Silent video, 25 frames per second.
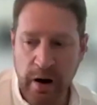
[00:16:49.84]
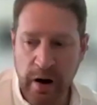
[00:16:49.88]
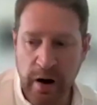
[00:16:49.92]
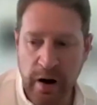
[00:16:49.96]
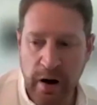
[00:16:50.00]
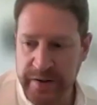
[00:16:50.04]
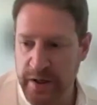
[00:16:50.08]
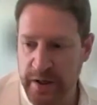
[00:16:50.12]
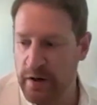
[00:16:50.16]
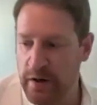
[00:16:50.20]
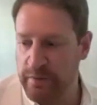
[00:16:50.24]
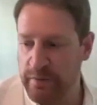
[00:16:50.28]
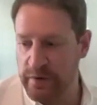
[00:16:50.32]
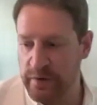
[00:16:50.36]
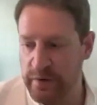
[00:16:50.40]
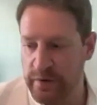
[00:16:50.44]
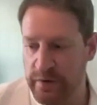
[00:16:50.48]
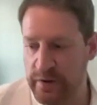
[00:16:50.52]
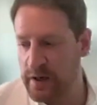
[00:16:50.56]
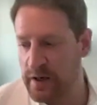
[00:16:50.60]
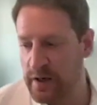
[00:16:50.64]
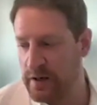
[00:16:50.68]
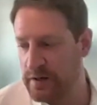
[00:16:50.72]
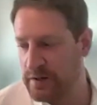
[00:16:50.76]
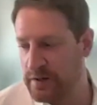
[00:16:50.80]
AIs over
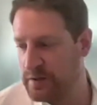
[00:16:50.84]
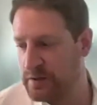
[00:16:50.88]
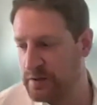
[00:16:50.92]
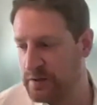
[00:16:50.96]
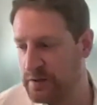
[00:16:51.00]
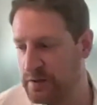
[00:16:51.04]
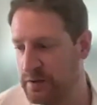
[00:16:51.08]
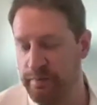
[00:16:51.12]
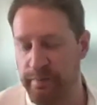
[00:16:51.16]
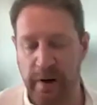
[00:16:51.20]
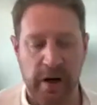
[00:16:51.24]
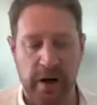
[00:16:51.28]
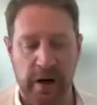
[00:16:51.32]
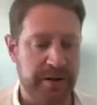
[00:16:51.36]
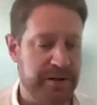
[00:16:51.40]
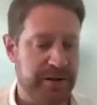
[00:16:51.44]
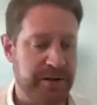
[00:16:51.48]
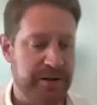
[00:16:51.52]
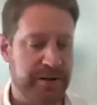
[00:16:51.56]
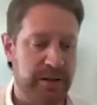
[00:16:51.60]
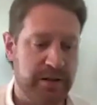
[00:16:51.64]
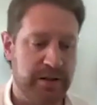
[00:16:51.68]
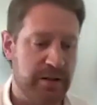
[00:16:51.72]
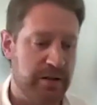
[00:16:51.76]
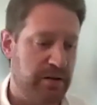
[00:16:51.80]
the years, that
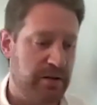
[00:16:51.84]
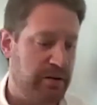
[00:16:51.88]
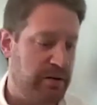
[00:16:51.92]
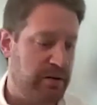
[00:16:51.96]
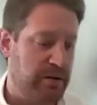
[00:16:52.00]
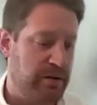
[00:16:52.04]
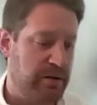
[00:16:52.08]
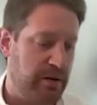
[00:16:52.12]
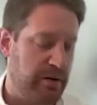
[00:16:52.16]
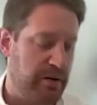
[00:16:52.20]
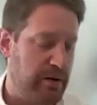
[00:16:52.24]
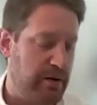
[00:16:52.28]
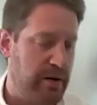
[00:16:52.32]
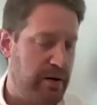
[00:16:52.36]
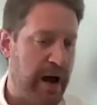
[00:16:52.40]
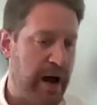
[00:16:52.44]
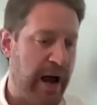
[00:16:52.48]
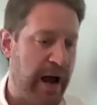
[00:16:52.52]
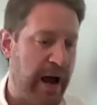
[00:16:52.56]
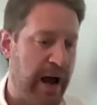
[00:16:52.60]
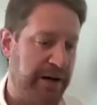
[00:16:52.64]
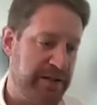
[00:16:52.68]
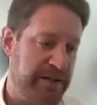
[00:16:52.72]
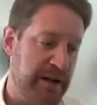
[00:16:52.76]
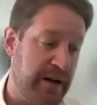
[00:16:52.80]
biases that
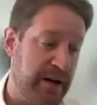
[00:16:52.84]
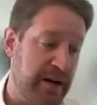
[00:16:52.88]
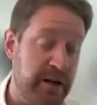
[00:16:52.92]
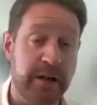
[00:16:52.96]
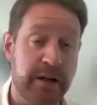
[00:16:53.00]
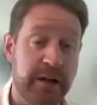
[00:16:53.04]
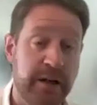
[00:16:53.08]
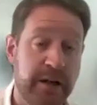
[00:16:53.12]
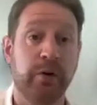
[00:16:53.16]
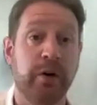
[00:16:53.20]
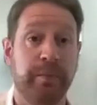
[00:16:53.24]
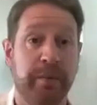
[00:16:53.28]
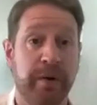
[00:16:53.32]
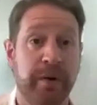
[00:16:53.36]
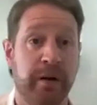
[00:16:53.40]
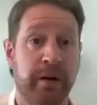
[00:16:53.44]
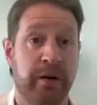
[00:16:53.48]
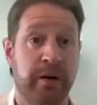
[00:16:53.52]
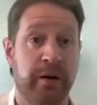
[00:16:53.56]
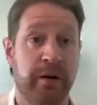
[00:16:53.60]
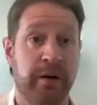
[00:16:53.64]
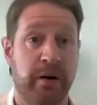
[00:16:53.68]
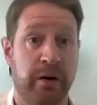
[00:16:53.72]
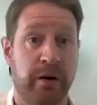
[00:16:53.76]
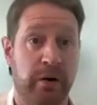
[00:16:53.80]
accidentally creep
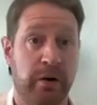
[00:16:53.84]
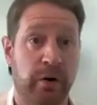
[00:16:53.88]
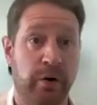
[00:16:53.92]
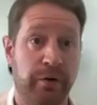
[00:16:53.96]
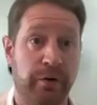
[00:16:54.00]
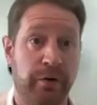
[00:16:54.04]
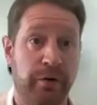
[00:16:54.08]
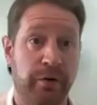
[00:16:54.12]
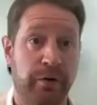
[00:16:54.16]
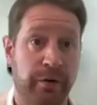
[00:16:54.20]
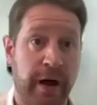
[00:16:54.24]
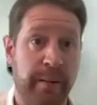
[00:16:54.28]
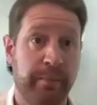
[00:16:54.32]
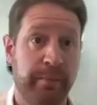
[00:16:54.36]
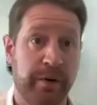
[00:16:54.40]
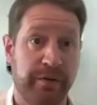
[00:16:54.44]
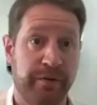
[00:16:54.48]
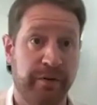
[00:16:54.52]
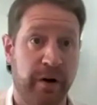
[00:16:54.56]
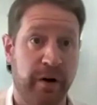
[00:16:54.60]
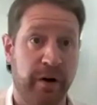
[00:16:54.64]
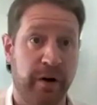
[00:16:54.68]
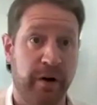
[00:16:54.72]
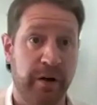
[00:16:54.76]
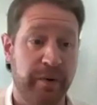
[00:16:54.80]
in are often
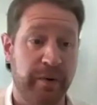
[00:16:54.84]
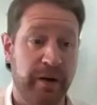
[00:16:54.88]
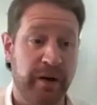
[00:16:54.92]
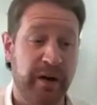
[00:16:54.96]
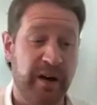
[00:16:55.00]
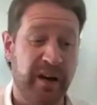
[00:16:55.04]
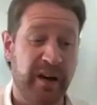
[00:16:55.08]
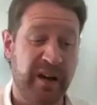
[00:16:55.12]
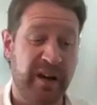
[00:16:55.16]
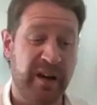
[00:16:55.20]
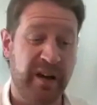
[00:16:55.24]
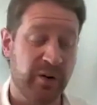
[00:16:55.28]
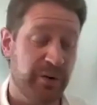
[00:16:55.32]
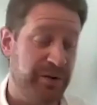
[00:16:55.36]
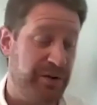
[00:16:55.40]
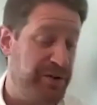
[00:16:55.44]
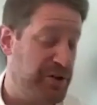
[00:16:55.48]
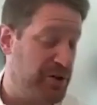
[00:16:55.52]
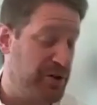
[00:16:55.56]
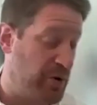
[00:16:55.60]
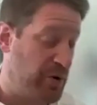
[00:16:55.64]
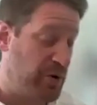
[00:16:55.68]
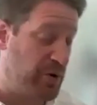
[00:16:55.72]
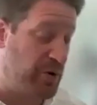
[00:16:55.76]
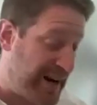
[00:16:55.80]
amplified. But here you're
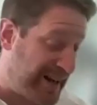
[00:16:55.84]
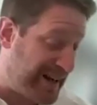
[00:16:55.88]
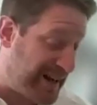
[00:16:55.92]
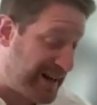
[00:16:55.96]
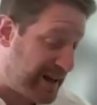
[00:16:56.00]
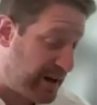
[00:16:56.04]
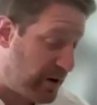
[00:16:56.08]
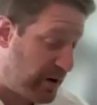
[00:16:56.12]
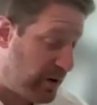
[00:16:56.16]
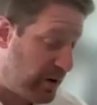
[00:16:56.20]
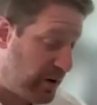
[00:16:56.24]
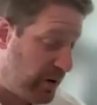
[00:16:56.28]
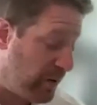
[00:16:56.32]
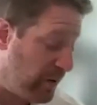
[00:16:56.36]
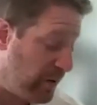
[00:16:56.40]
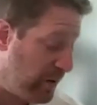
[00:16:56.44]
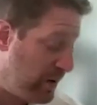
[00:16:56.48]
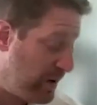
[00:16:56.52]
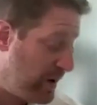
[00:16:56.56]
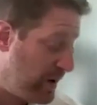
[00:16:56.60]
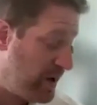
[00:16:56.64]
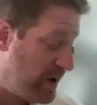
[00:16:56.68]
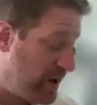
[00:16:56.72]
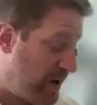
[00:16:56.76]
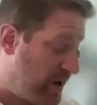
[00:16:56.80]
training it
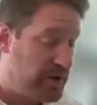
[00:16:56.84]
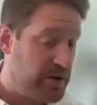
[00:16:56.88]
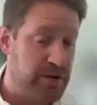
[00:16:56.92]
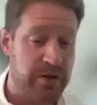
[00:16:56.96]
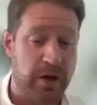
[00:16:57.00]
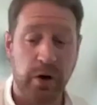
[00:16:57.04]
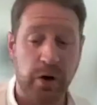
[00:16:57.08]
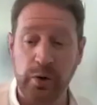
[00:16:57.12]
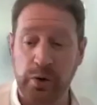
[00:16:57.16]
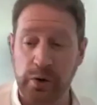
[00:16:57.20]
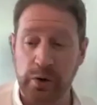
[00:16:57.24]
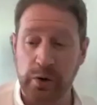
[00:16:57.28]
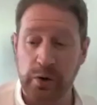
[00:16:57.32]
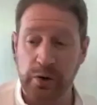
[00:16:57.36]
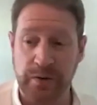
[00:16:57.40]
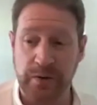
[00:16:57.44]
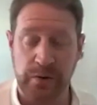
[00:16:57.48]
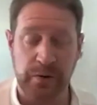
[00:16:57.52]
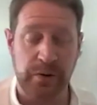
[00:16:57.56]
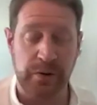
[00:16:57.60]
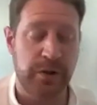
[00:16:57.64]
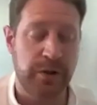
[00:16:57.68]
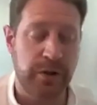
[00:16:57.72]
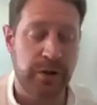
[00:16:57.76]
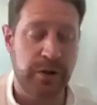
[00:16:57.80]
on
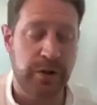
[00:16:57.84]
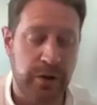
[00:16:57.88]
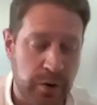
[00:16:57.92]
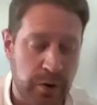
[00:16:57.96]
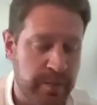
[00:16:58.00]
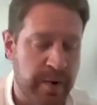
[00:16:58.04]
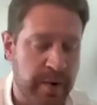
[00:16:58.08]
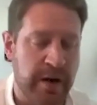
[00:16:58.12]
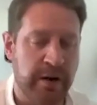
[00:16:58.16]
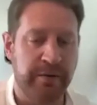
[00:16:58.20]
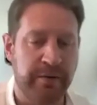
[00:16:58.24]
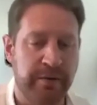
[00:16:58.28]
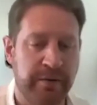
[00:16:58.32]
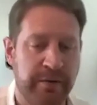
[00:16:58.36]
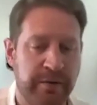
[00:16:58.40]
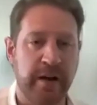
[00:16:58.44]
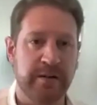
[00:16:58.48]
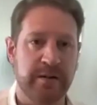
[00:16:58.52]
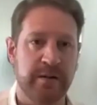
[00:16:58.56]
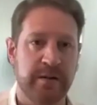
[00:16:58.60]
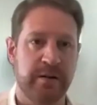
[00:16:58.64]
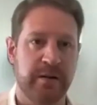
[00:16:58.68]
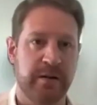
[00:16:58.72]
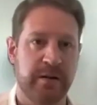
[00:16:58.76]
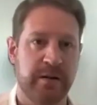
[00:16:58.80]
tokens, on huge amount of
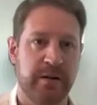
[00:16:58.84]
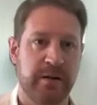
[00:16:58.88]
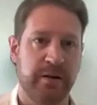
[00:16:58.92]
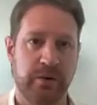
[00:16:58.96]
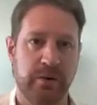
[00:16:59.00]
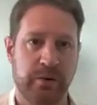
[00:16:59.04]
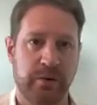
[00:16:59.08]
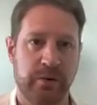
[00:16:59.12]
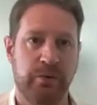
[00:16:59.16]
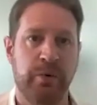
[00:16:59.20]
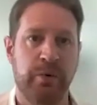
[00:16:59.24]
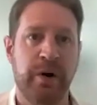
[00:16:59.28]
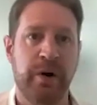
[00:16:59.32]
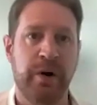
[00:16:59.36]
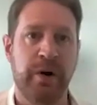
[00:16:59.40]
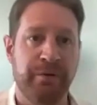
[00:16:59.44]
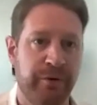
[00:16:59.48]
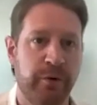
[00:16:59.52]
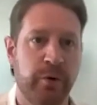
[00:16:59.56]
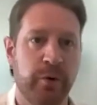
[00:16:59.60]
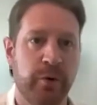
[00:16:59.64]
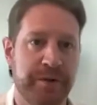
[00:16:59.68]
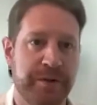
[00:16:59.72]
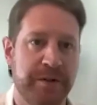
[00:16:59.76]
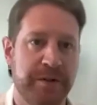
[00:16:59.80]
data that
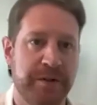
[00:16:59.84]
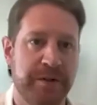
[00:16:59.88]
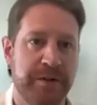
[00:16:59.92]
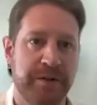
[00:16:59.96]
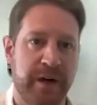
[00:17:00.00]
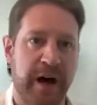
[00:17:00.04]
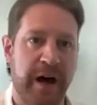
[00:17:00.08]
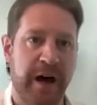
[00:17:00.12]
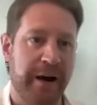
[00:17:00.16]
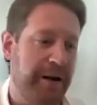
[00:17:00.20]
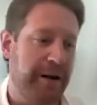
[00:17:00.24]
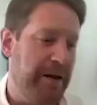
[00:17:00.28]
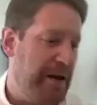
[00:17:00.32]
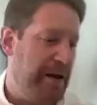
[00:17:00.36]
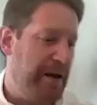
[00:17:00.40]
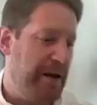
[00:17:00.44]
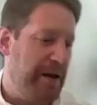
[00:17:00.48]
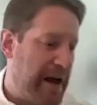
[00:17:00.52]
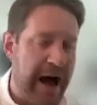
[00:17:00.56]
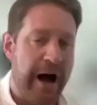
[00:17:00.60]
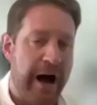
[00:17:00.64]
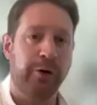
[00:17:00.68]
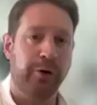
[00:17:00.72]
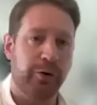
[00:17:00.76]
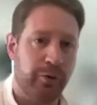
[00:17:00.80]
reinforces that
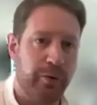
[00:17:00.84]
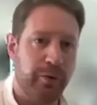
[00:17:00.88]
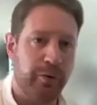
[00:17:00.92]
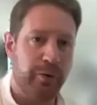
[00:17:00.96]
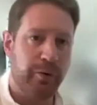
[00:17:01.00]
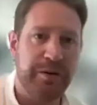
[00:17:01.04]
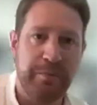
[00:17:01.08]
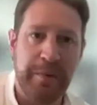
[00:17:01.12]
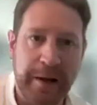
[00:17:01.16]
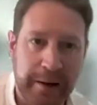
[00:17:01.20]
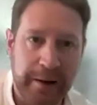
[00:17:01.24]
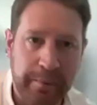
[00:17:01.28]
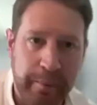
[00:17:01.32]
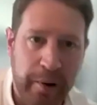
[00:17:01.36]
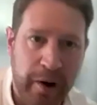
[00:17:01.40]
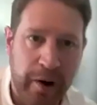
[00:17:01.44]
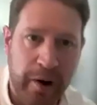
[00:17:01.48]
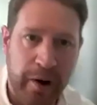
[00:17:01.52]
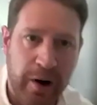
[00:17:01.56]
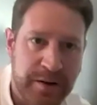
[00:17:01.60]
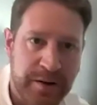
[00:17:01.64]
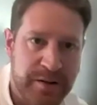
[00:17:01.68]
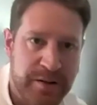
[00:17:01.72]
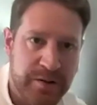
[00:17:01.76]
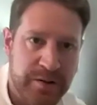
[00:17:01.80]
algorithmic
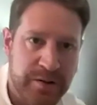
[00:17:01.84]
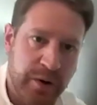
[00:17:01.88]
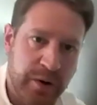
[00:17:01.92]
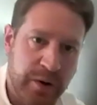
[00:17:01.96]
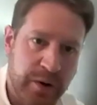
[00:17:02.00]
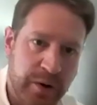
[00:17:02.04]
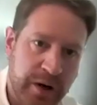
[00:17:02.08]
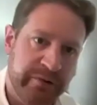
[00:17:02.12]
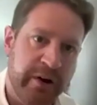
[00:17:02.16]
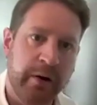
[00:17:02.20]
bias as well.